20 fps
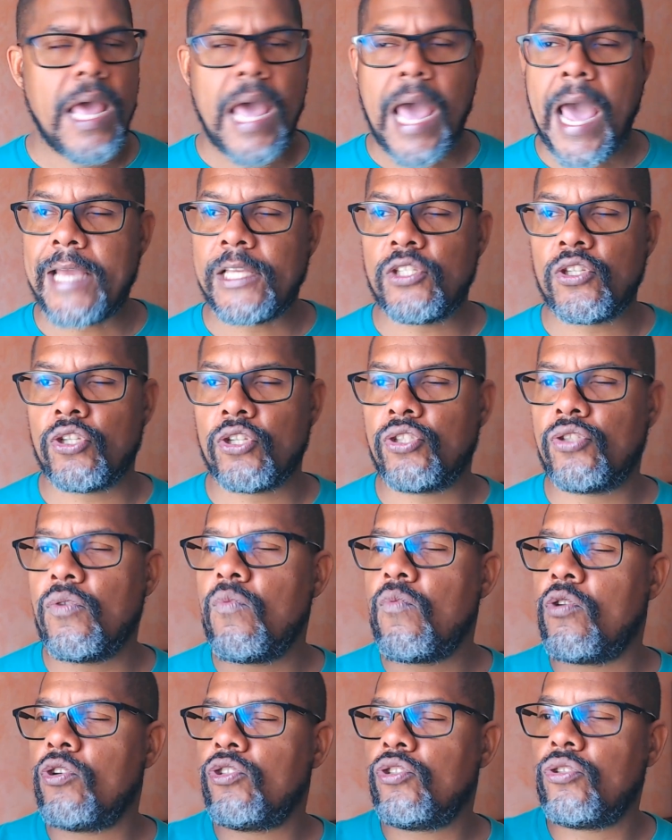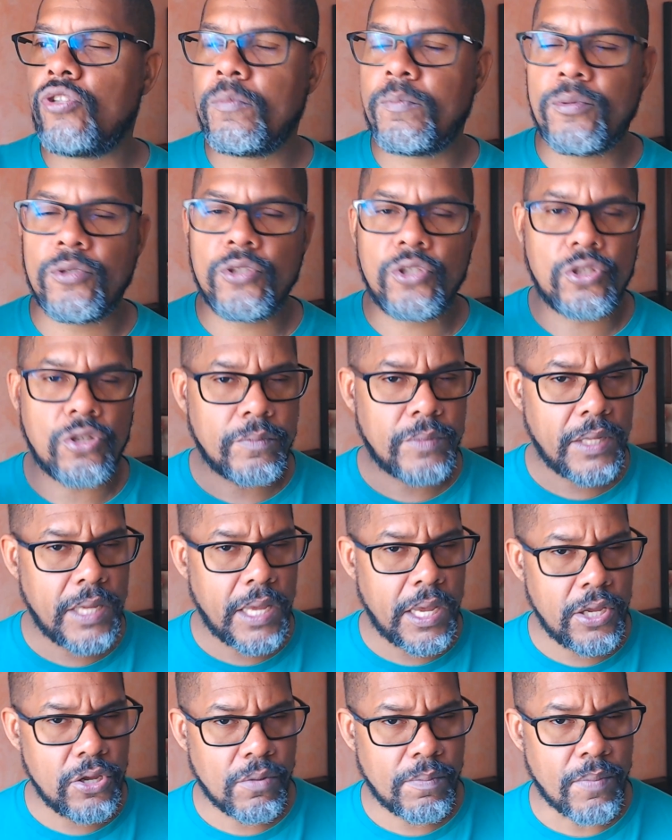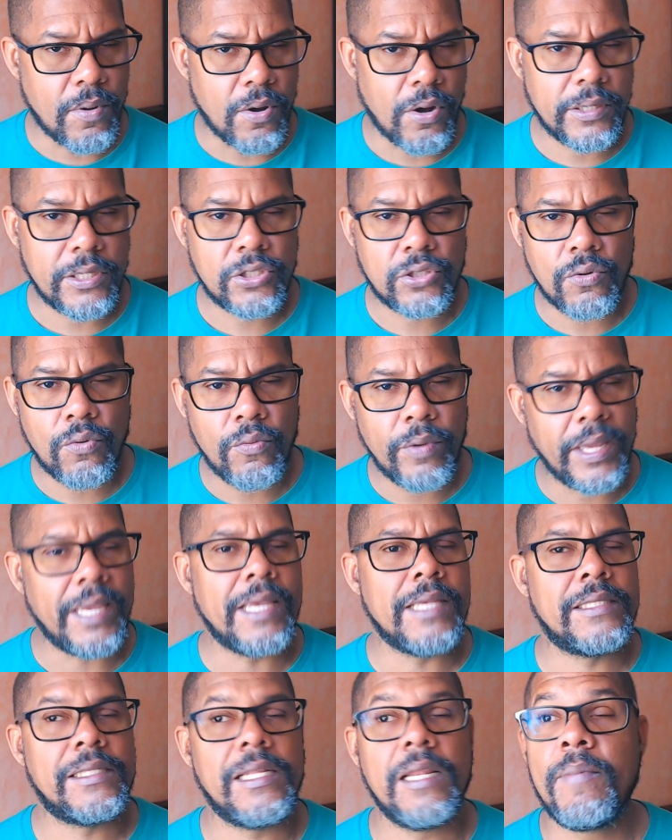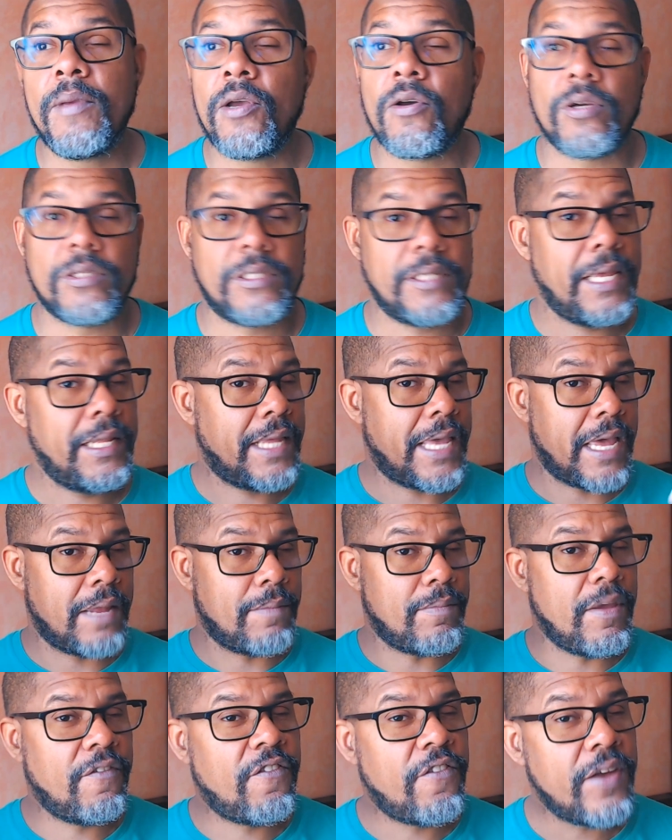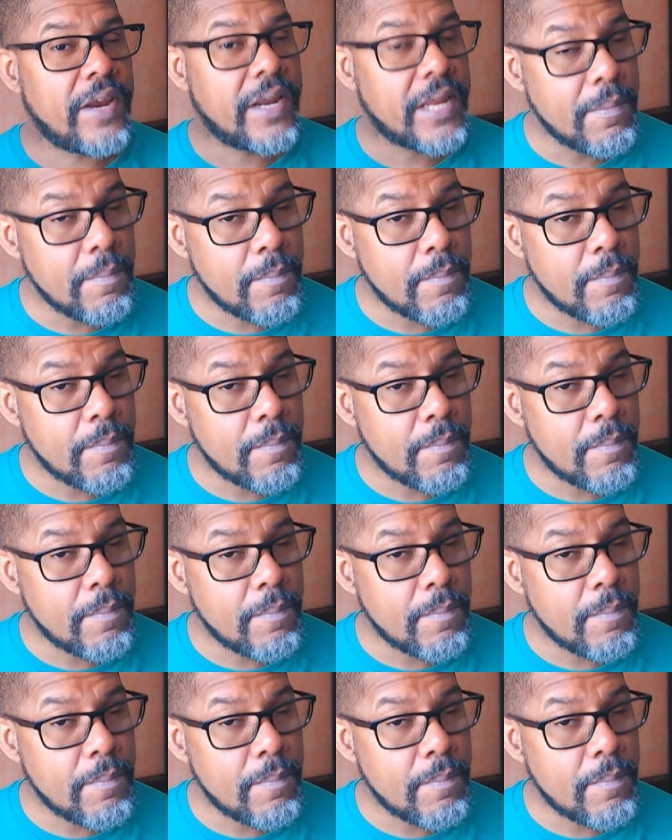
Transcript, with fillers: I just don't want you to put something in your body so easily because it can be freaking